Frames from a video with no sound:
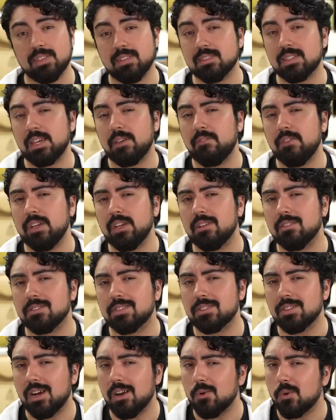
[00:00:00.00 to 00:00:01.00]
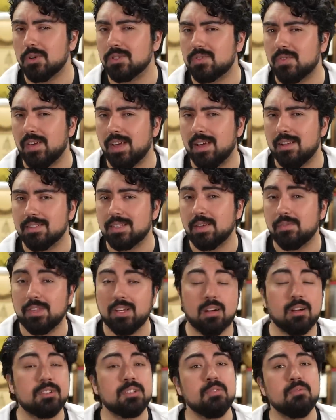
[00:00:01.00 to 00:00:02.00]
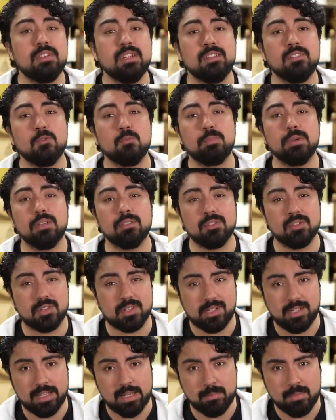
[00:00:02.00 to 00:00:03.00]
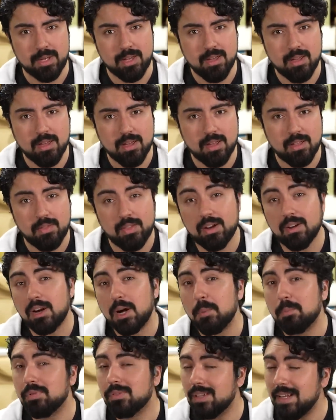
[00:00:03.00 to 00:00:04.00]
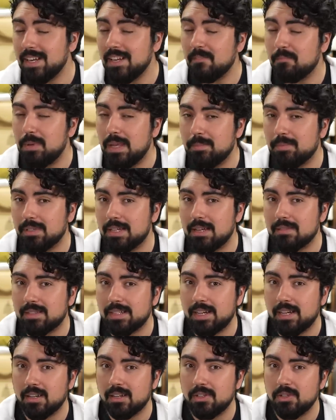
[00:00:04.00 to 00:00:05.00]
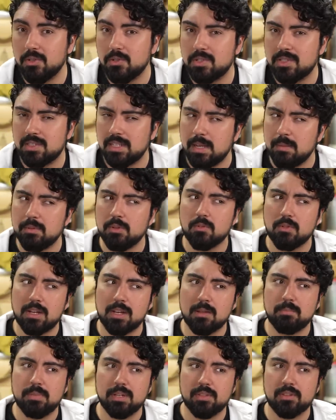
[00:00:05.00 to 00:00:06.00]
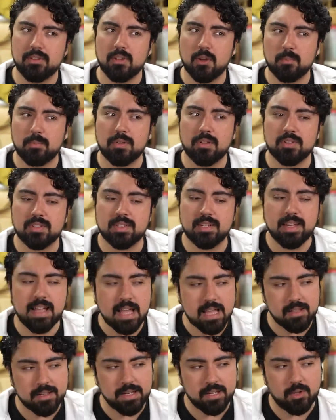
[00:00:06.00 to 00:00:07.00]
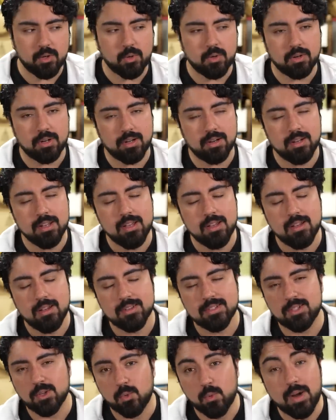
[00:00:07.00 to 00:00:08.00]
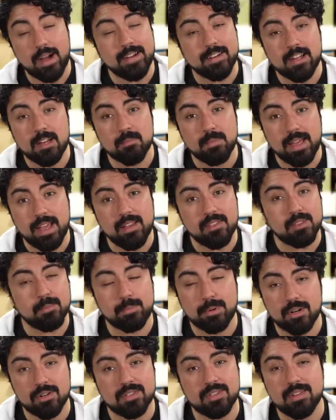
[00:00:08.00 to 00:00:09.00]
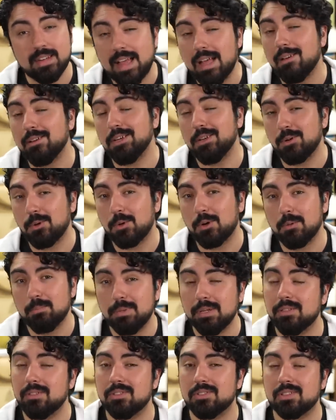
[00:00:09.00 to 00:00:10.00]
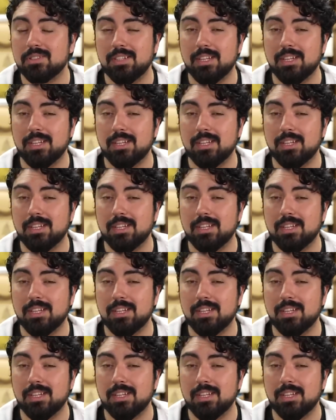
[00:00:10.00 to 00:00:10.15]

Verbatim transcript: since I figured Star Wars fans have the R2-D2 Builders Club, there are plenty of people out there who seem to want to build their own personality core, so why not make the Personality Core Builders